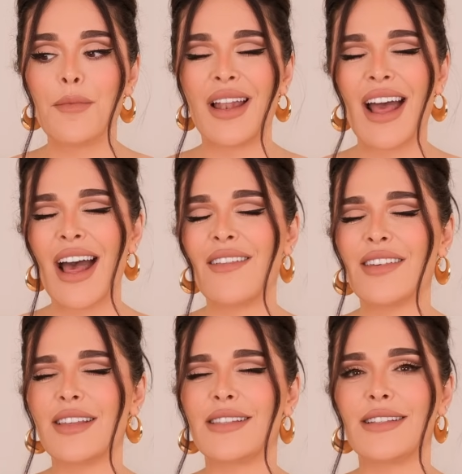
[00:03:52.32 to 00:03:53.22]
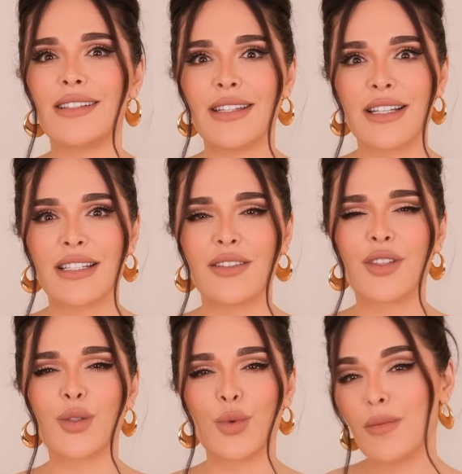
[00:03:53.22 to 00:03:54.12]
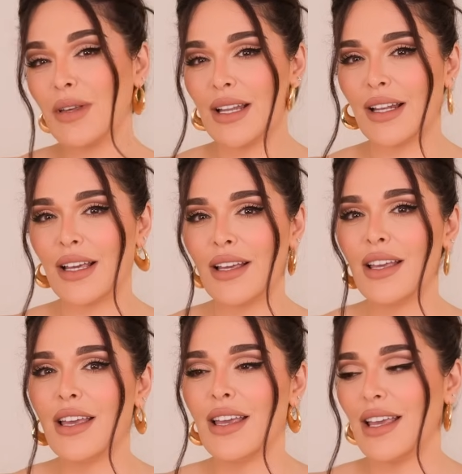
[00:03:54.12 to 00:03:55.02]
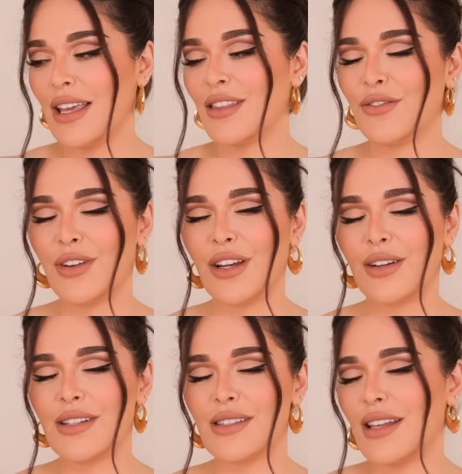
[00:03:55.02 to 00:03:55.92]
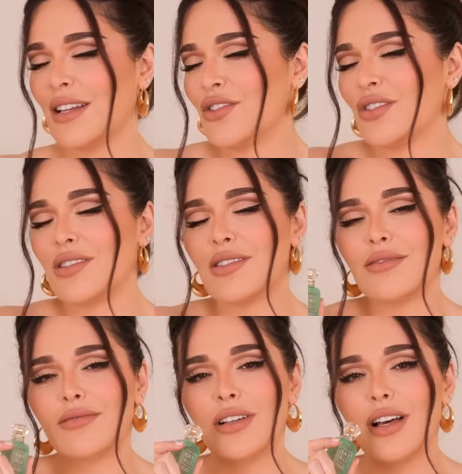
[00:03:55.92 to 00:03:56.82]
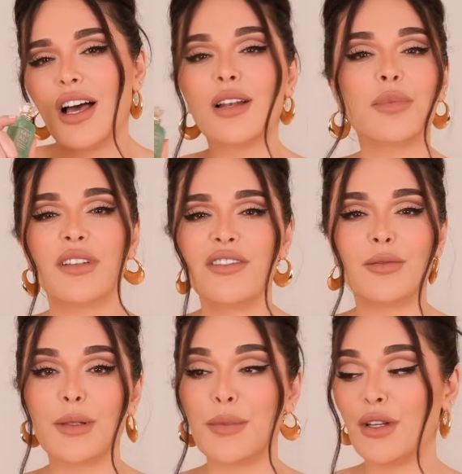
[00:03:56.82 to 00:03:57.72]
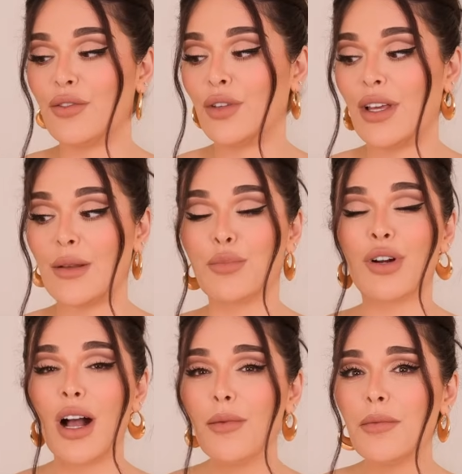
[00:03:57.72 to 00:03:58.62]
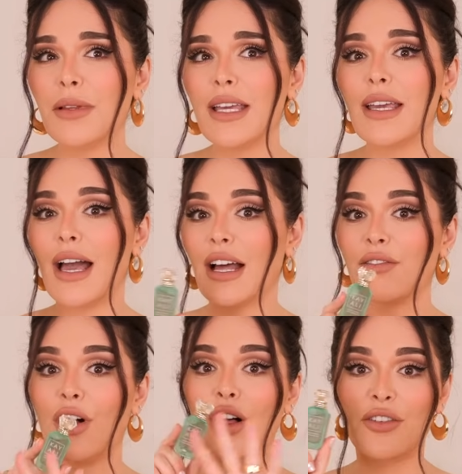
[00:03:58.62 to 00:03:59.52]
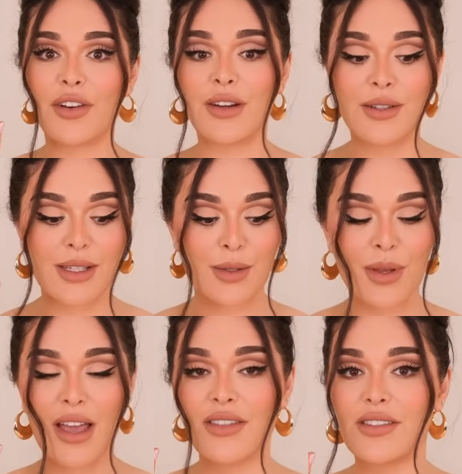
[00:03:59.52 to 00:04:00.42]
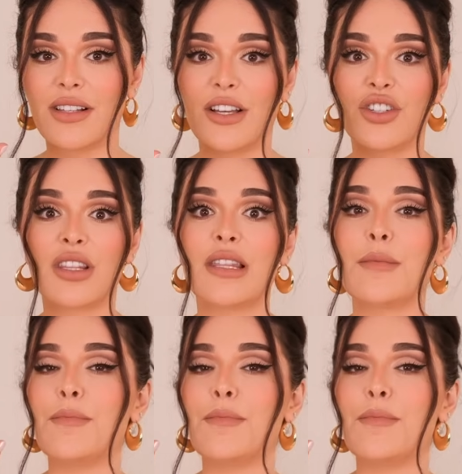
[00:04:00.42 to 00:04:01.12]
but having this addictive sweet banana in the fragrance. And it's just unbelievably beautiful. And probably out of all the fragrances we have in this collection, the